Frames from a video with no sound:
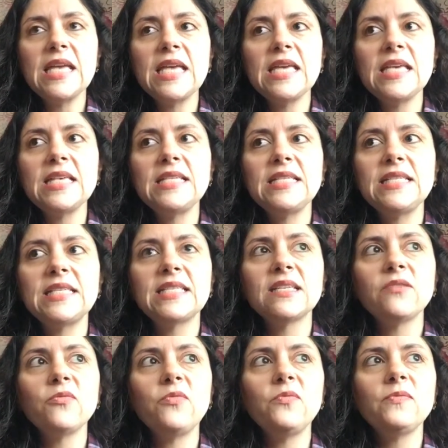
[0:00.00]
is
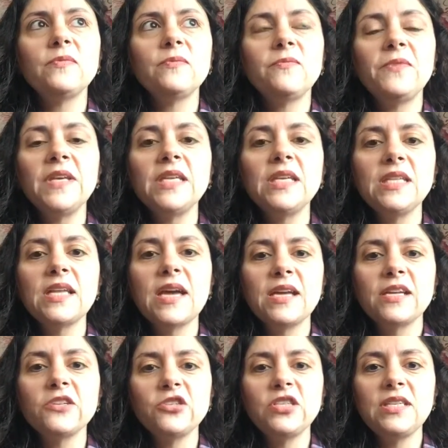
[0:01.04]
feeling the
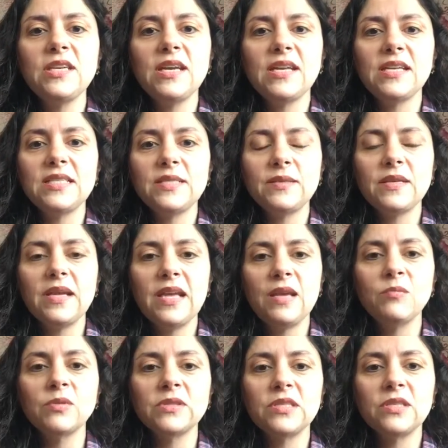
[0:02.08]
energy, and it's
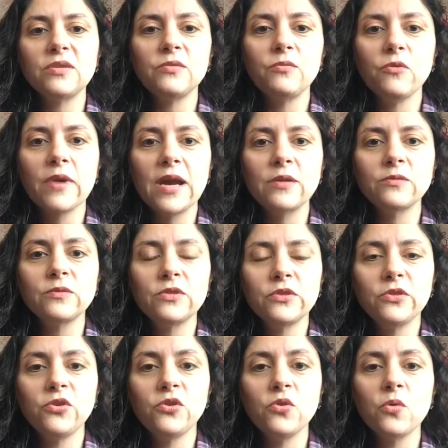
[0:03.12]
able to ground
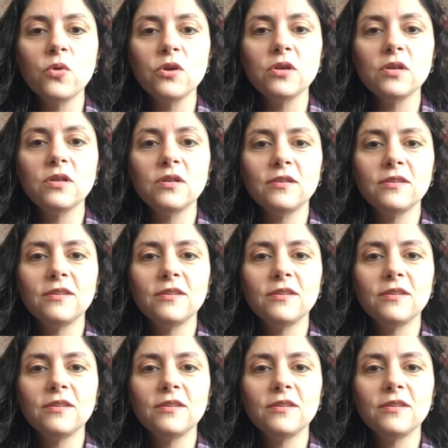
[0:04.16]
your